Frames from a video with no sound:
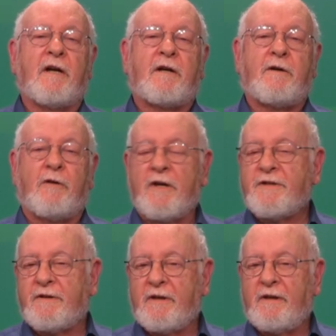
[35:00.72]

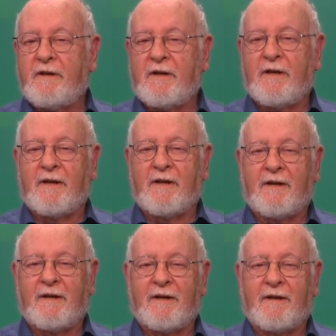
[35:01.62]
across the
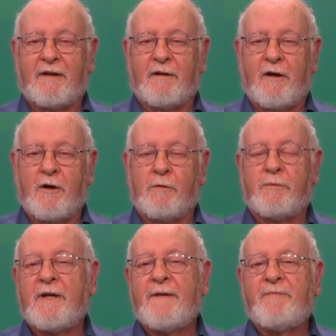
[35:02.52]

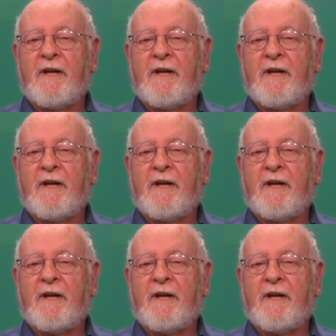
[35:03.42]
globe,